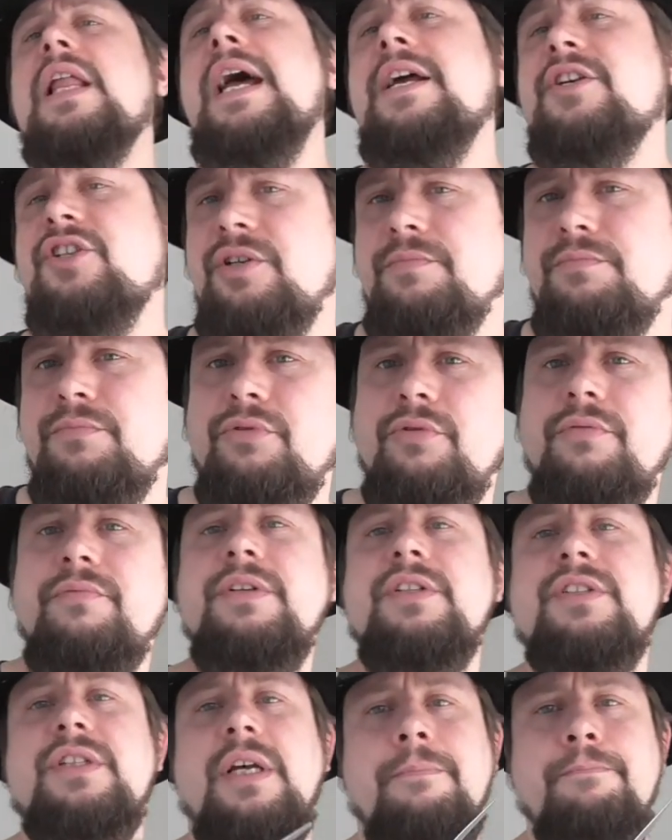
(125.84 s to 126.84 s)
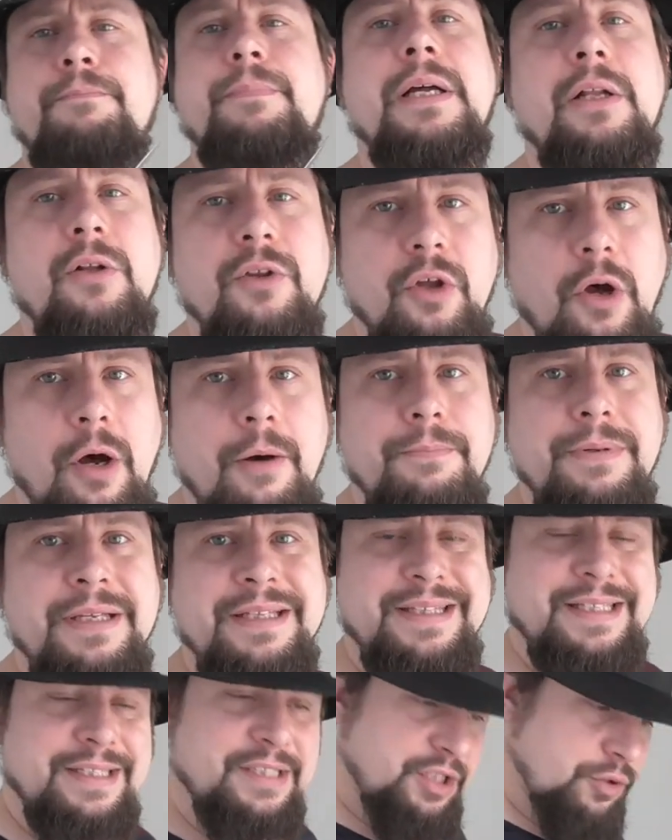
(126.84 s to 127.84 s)
slasher movies are built up
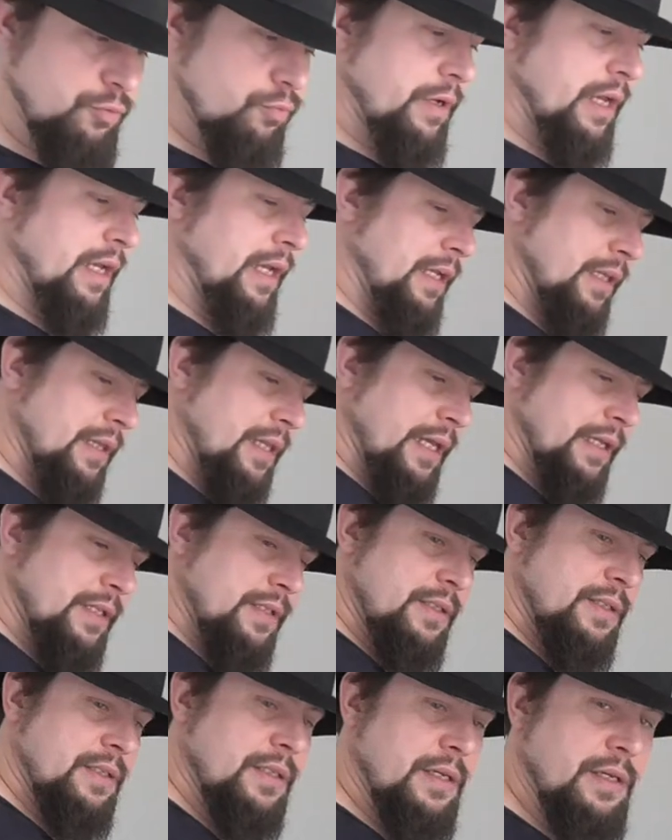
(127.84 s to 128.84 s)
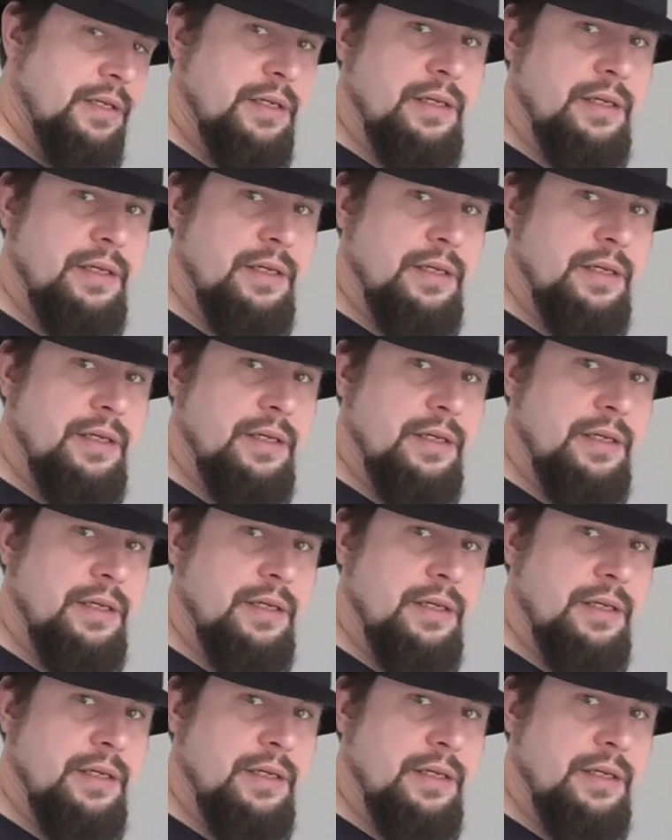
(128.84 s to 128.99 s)
in this way, that